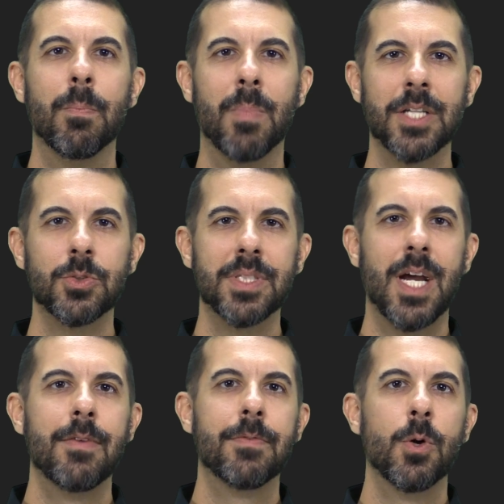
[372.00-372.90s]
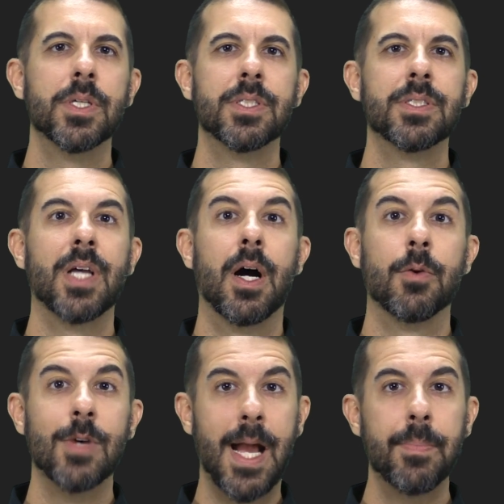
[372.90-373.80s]
Module 9 focuses on
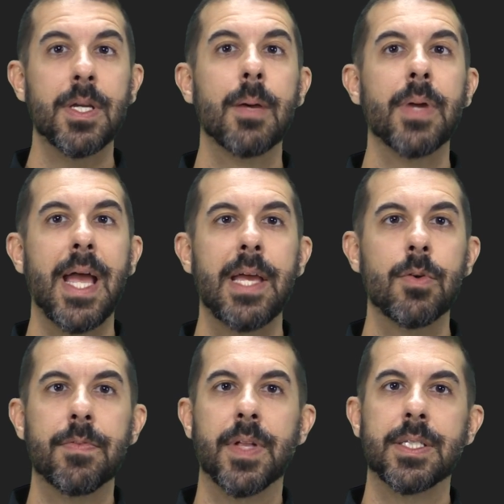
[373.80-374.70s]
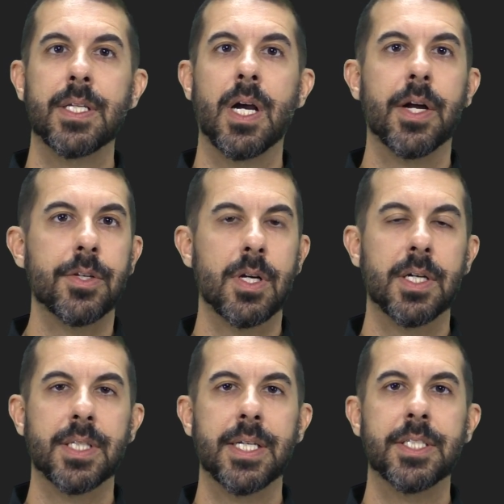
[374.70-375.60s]
wrapping up and reflecting on your
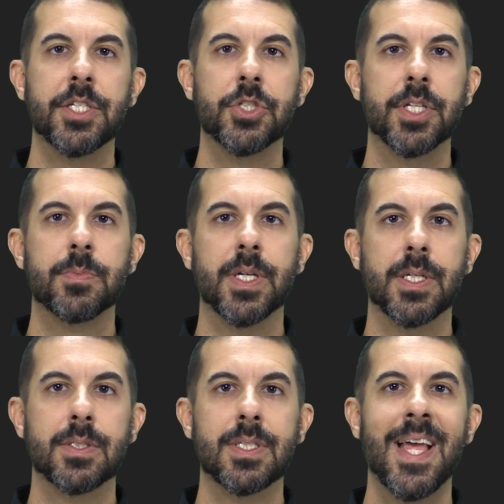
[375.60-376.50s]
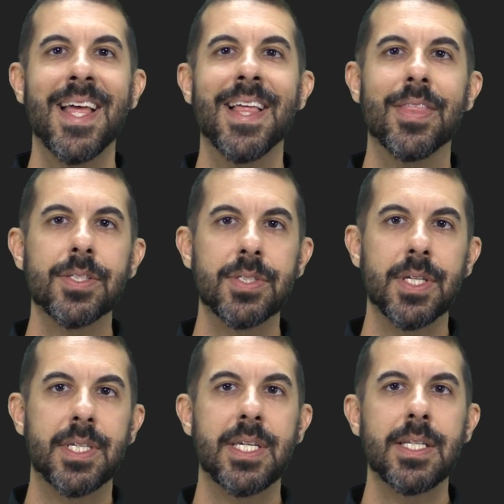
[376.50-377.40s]
online teaching experience. This is a
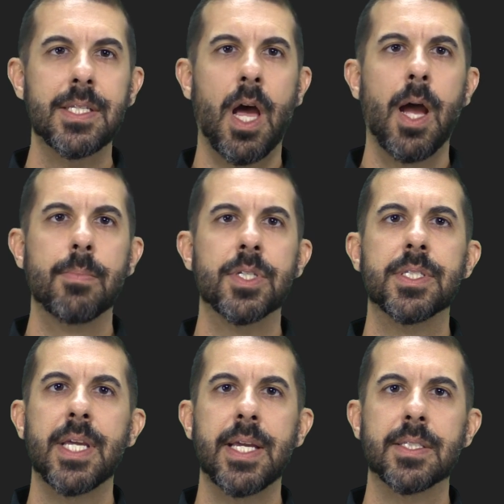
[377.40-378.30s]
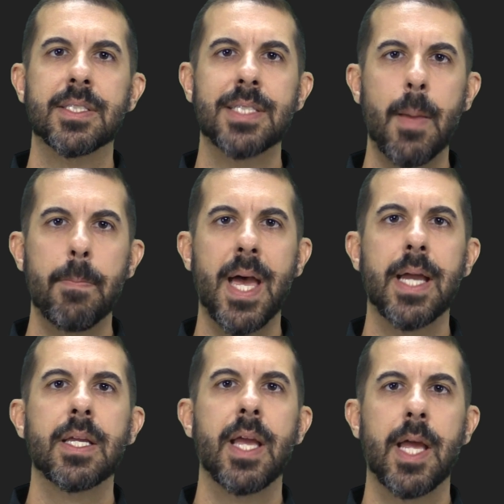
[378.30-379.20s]
key time to take a step
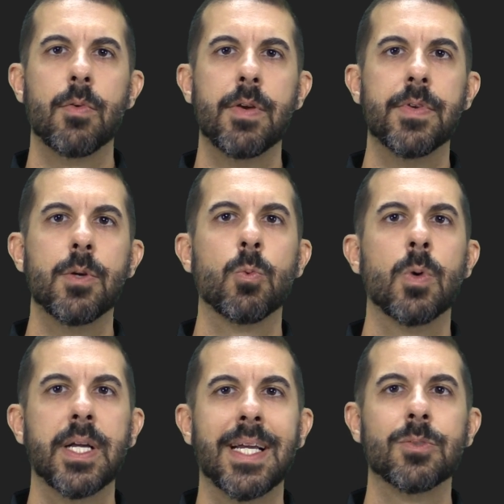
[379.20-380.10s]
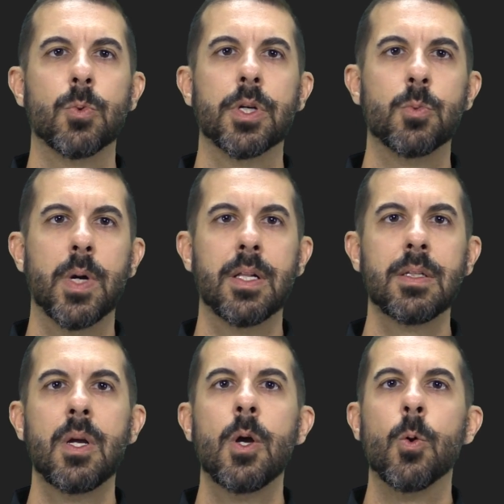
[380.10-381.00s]
back and review what has worked well,
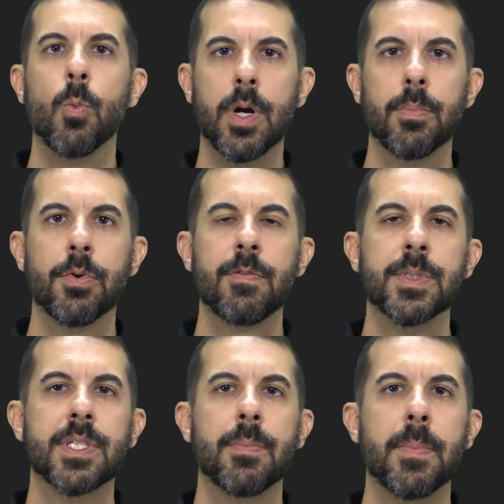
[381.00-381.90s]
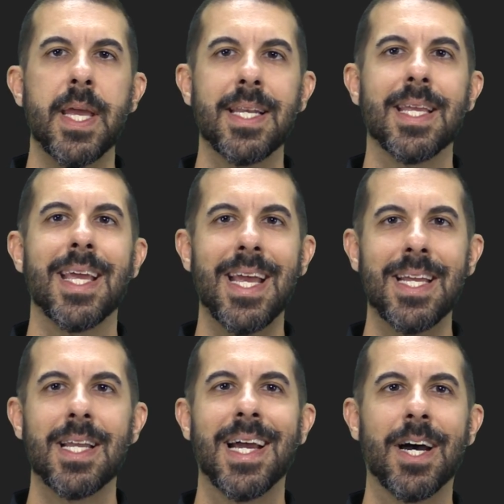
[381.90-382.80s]
where improvements can be made,
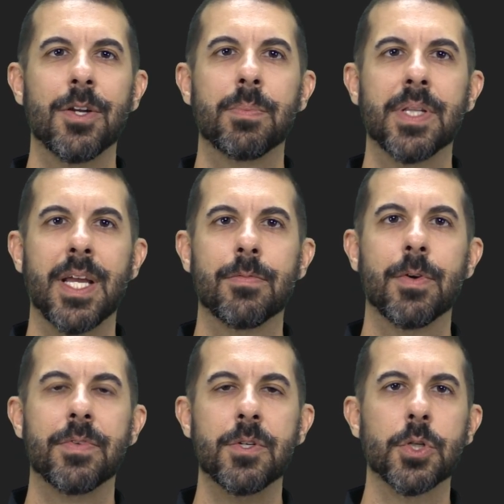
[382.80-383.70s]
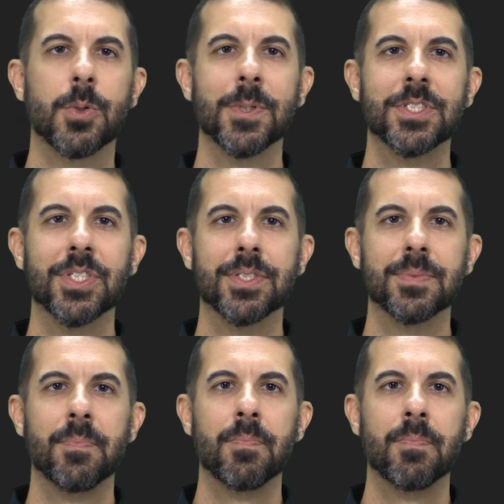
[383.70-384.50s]
and how to plan for future courses.